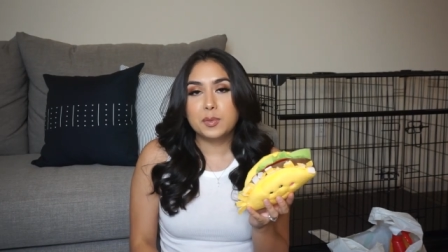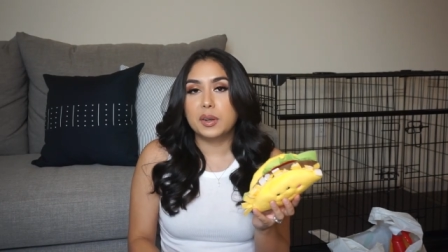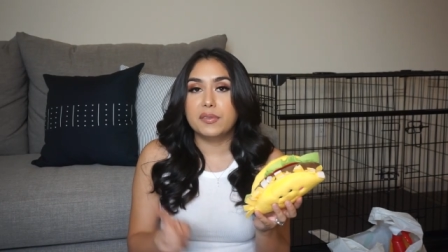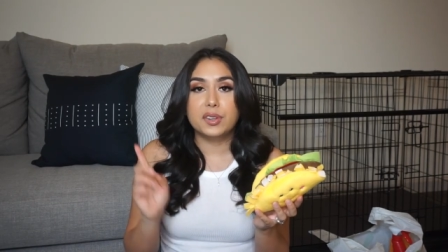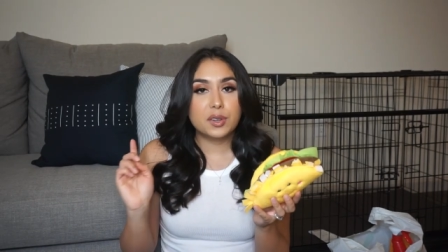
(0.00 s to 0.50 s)
but
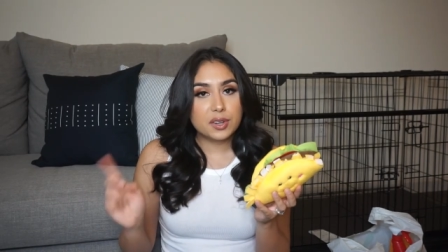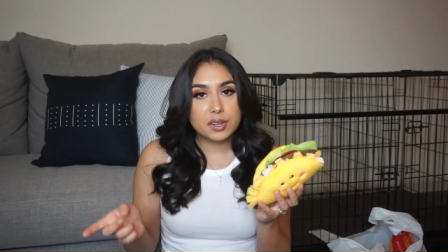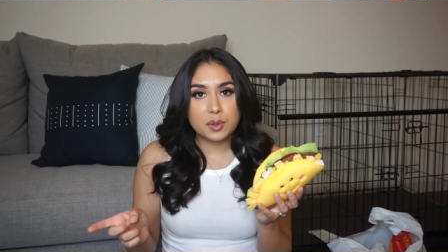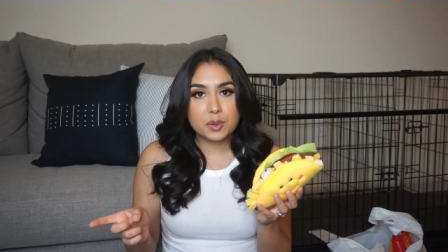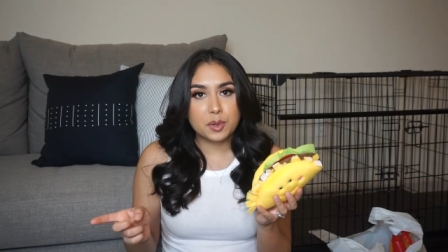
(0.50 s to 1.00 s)
if you go to
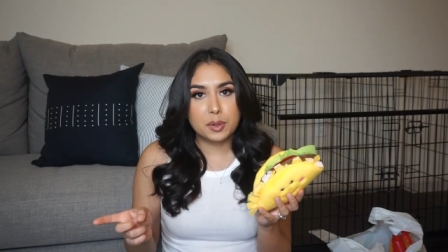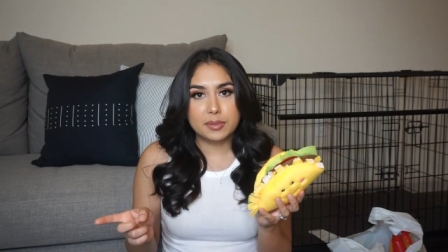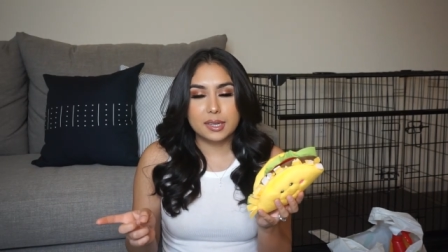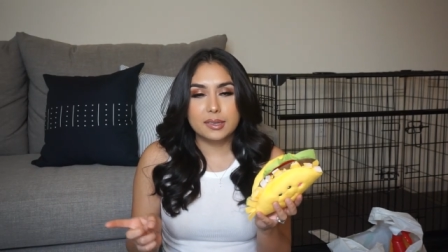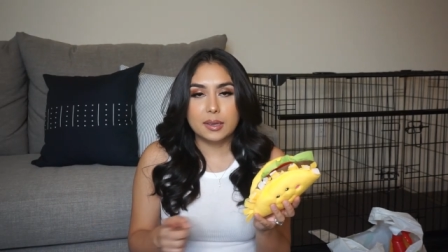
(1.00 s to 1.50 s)
your local Home
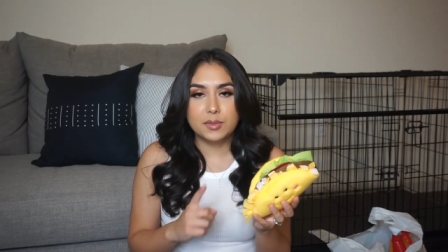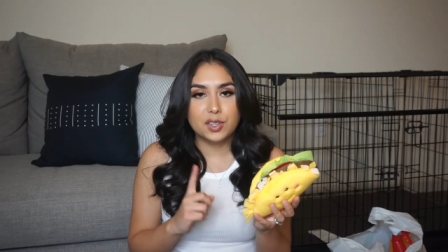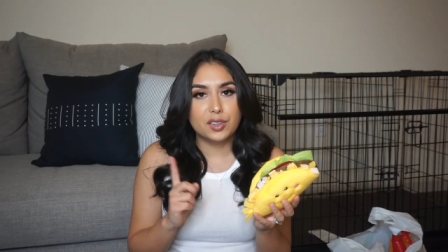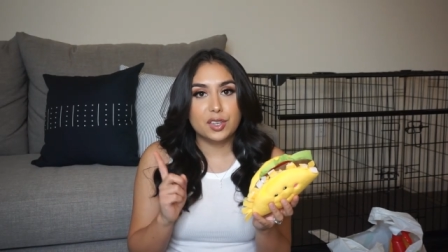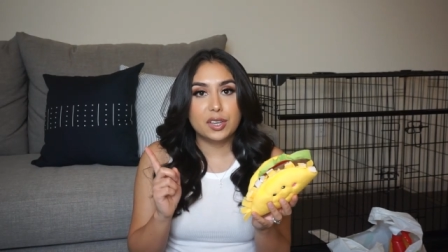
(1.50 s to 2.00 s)
Goods, I'm
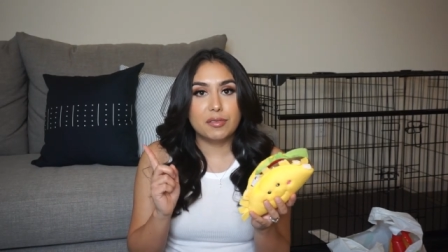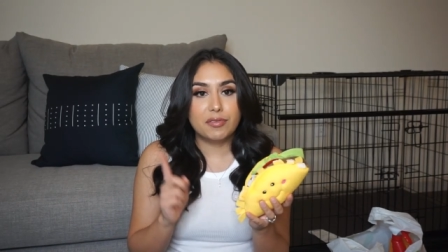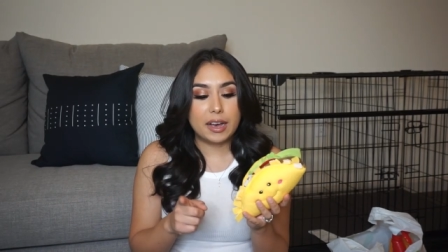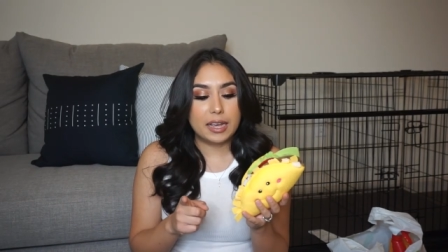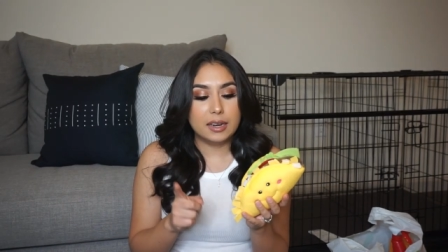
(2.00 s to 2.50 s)
sure you can
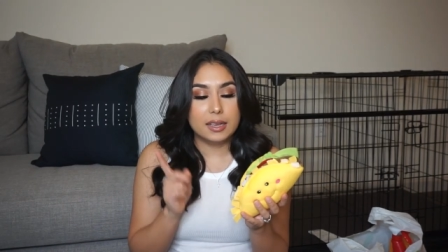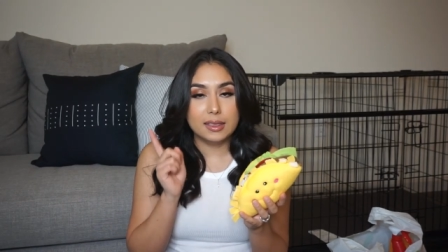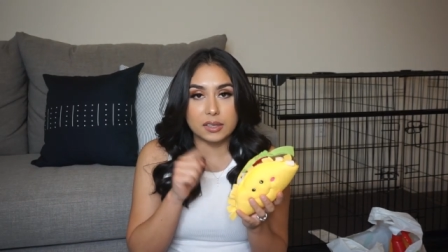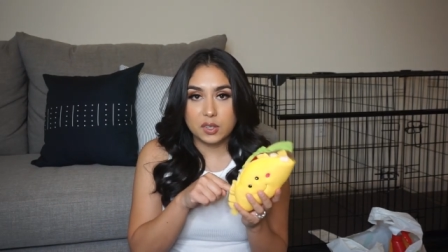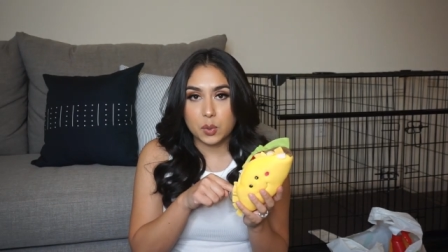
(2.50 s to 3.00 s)
find
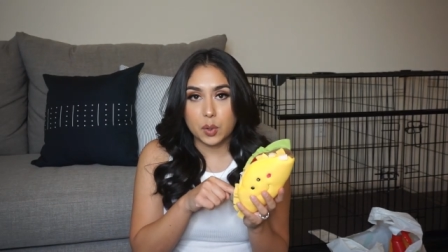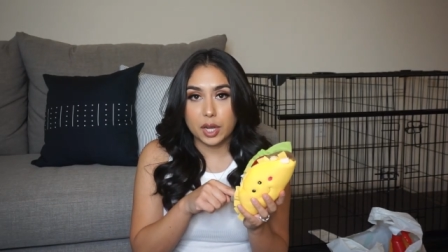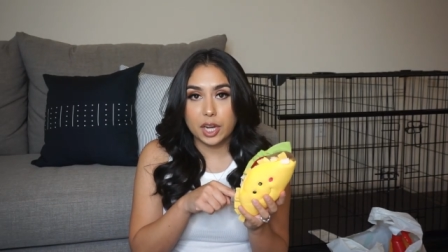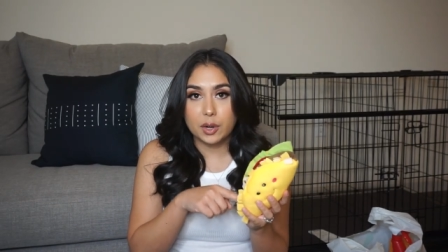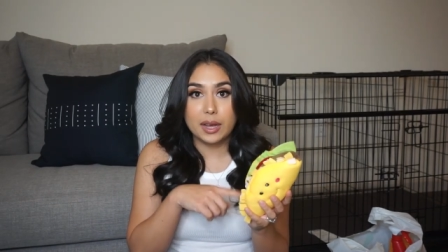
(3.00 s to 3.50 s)
this
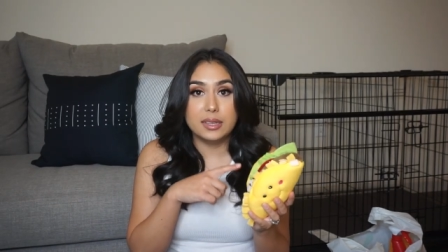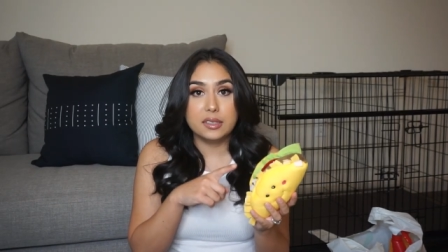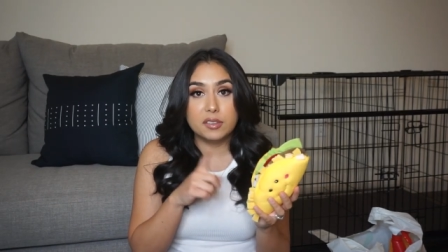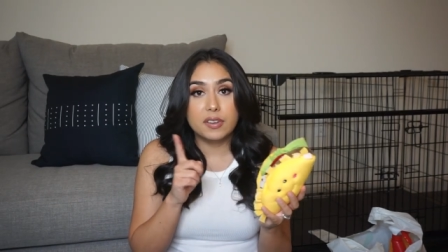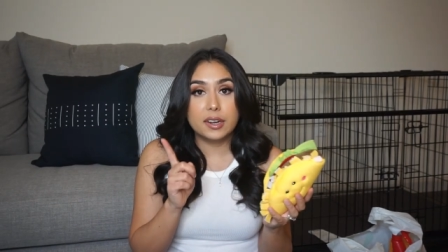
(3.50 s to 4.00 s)
toy, or at
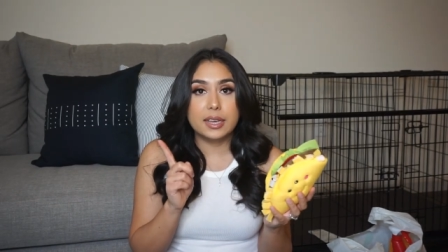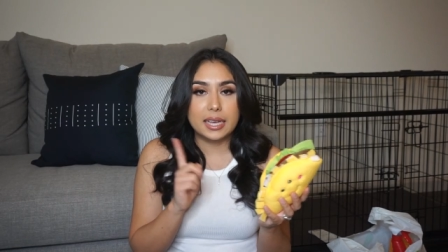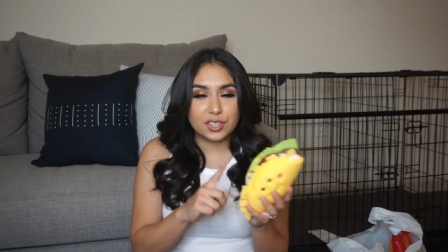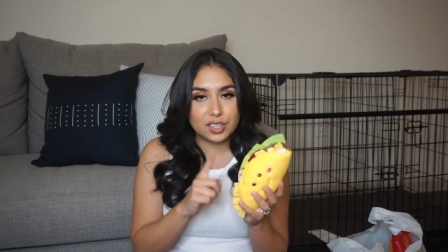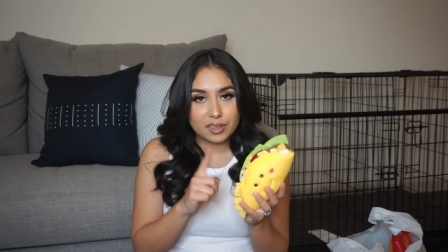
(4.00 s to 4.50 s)
least a
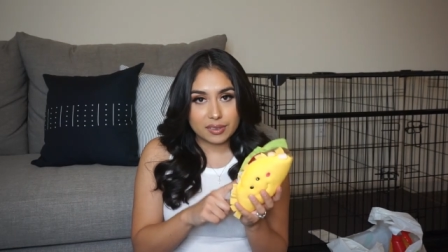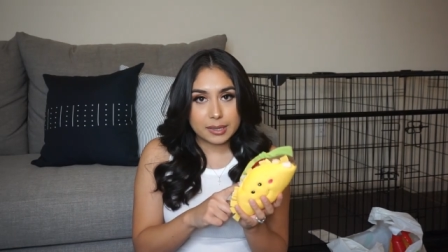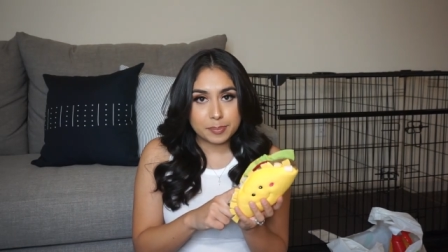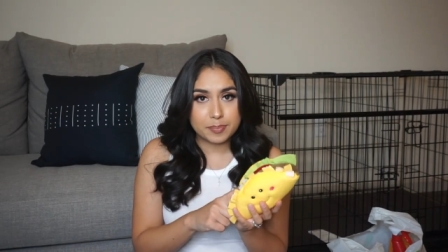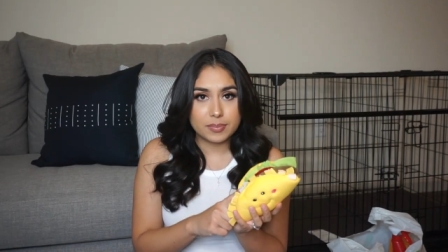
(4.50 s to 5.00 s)
variation of it.